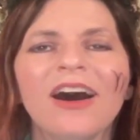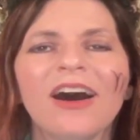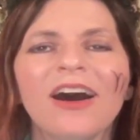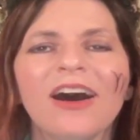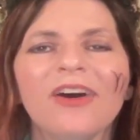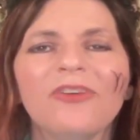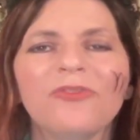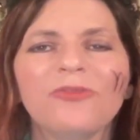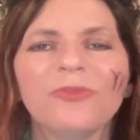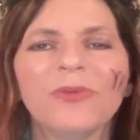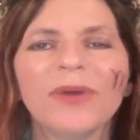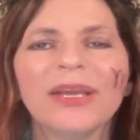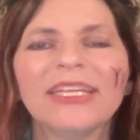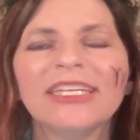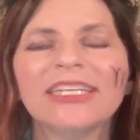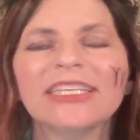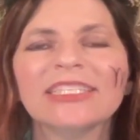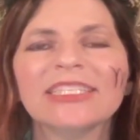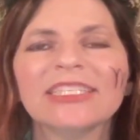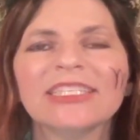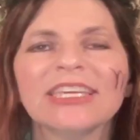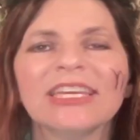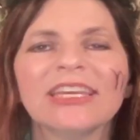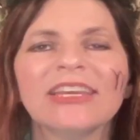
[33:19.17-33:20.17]
of
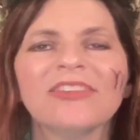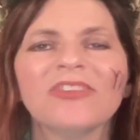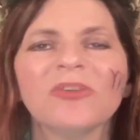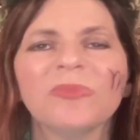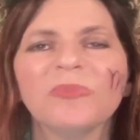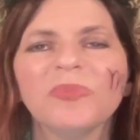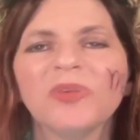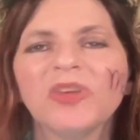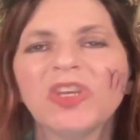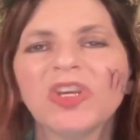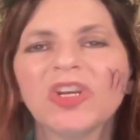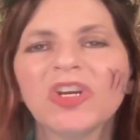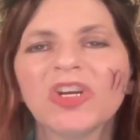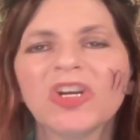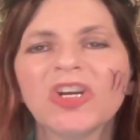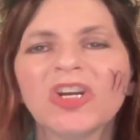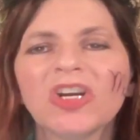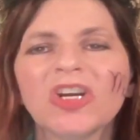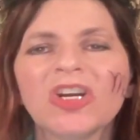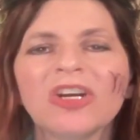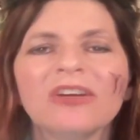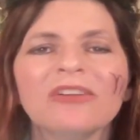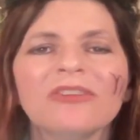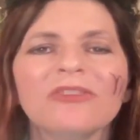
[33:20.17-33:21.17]
witnessing the
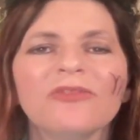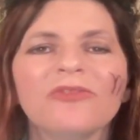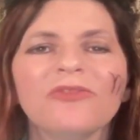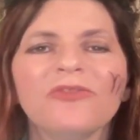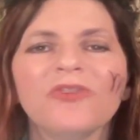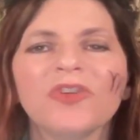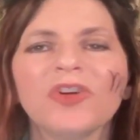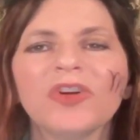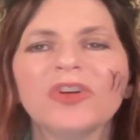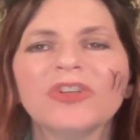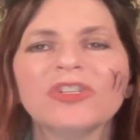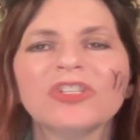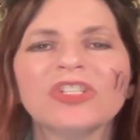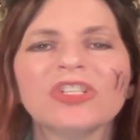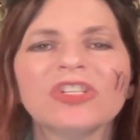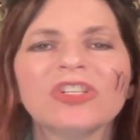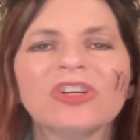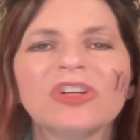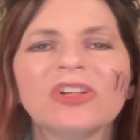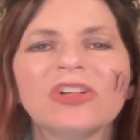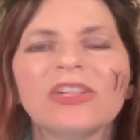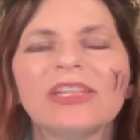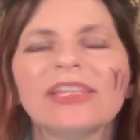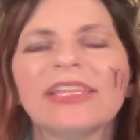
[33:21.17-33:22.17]
pure,
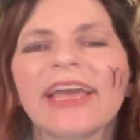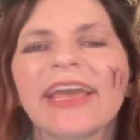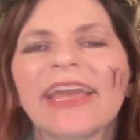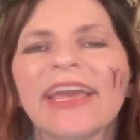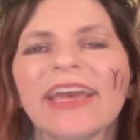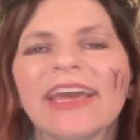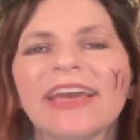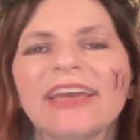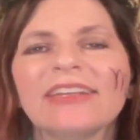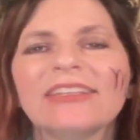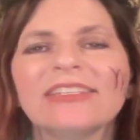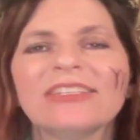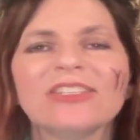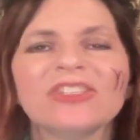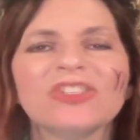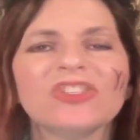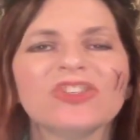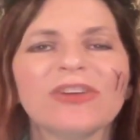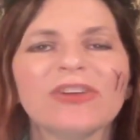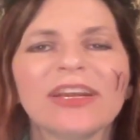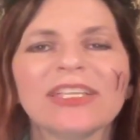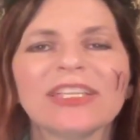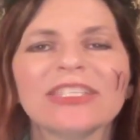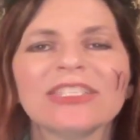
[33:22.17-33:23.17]
virginal land
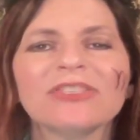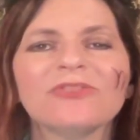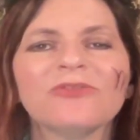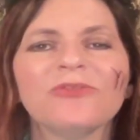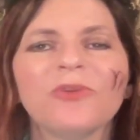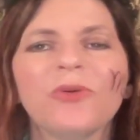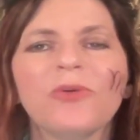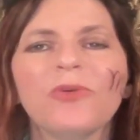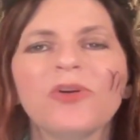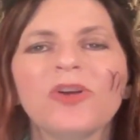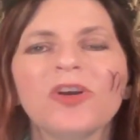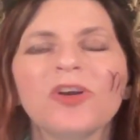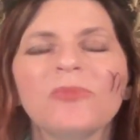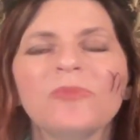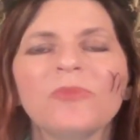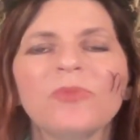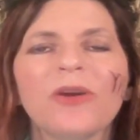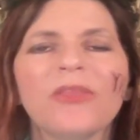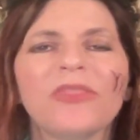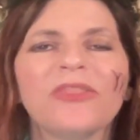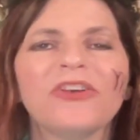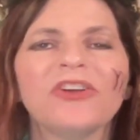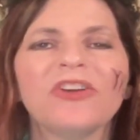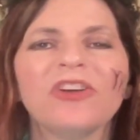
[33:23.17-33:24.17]
transform
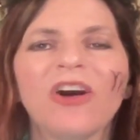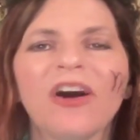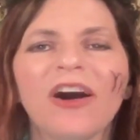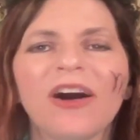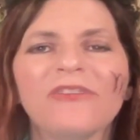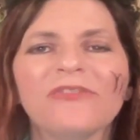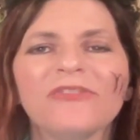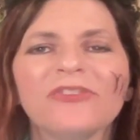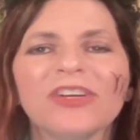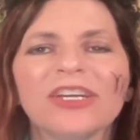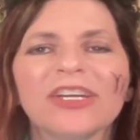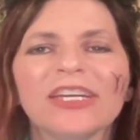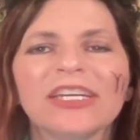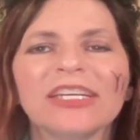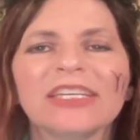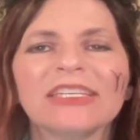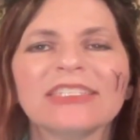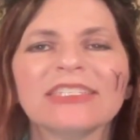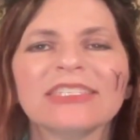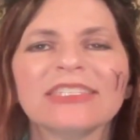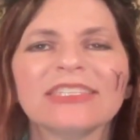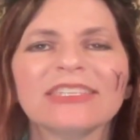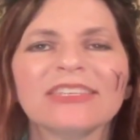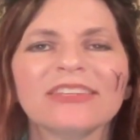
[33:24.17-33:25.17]
with your
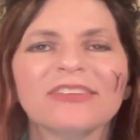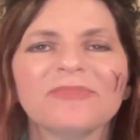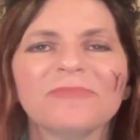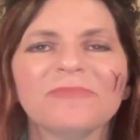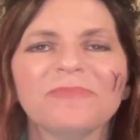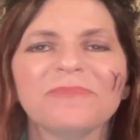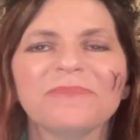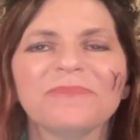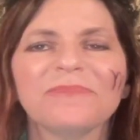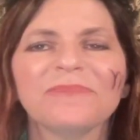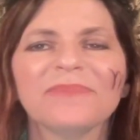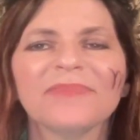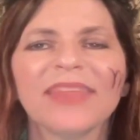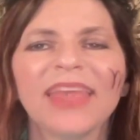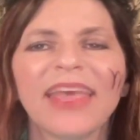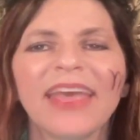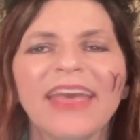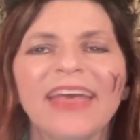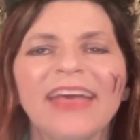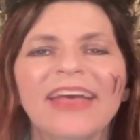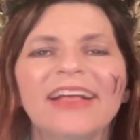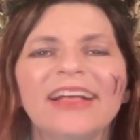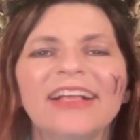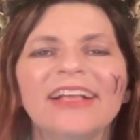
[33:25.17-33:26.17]
offerings.
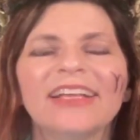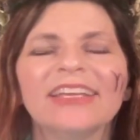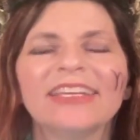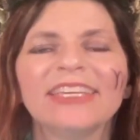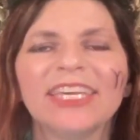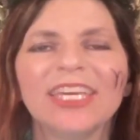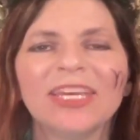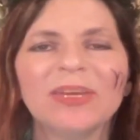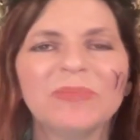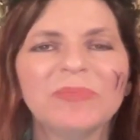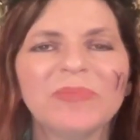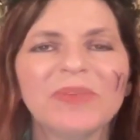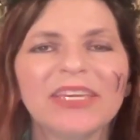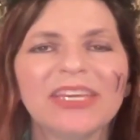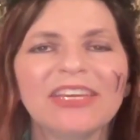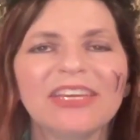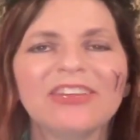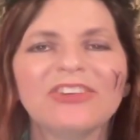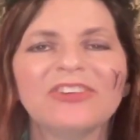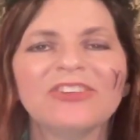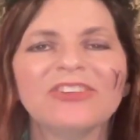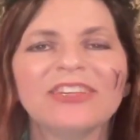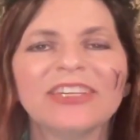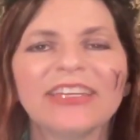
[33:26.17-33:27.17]
Keep being
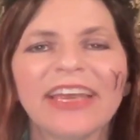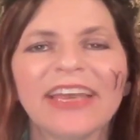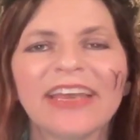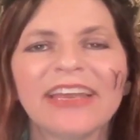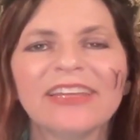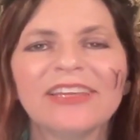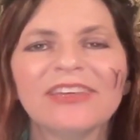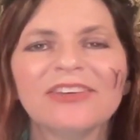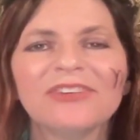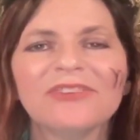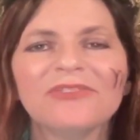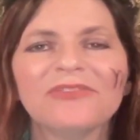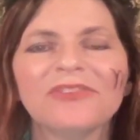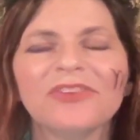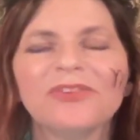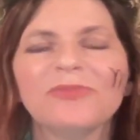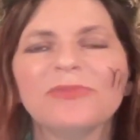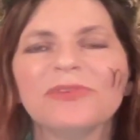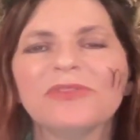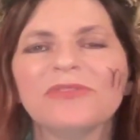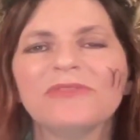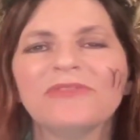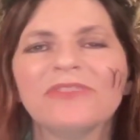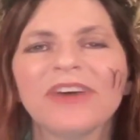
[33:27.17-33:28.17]
creative and
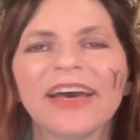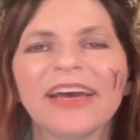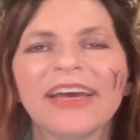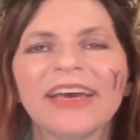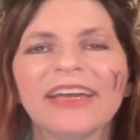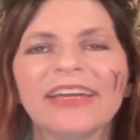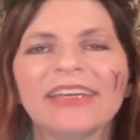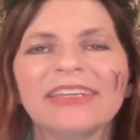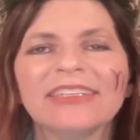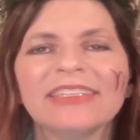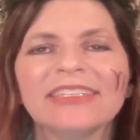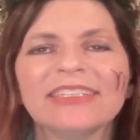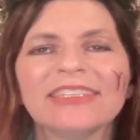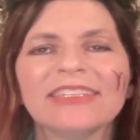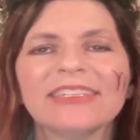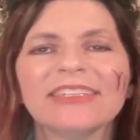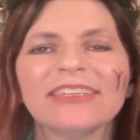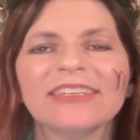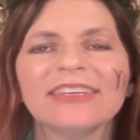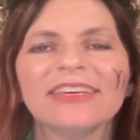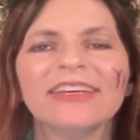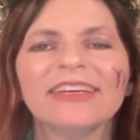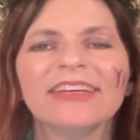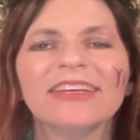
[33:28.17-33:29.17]
refined,
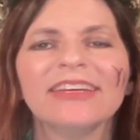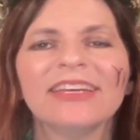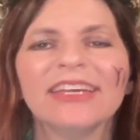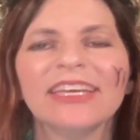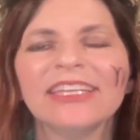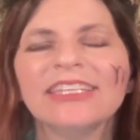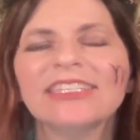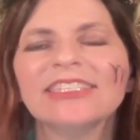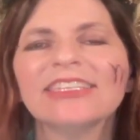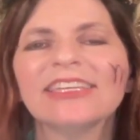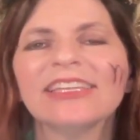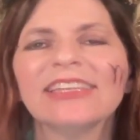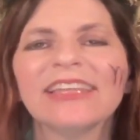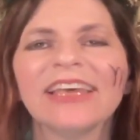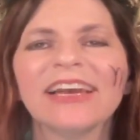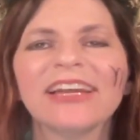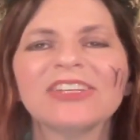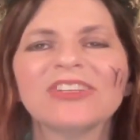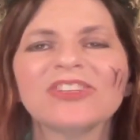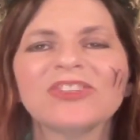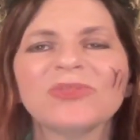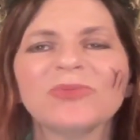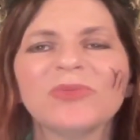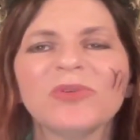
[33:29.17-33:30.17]

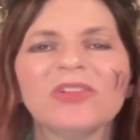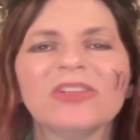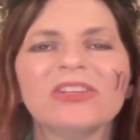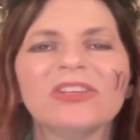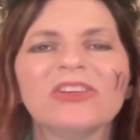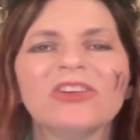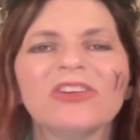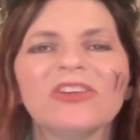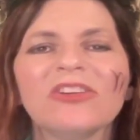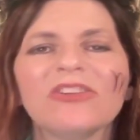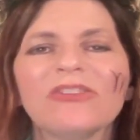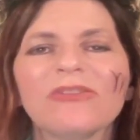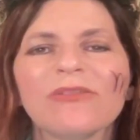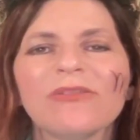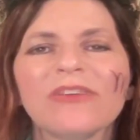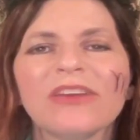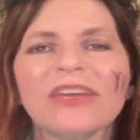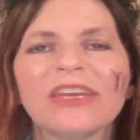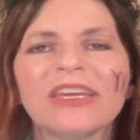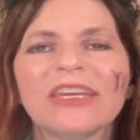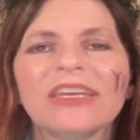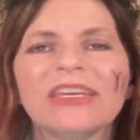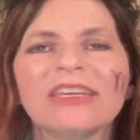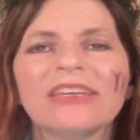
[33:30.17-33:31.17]
intellectual and
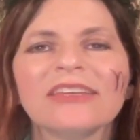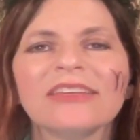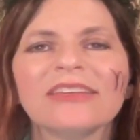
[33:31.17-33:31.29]
earthy,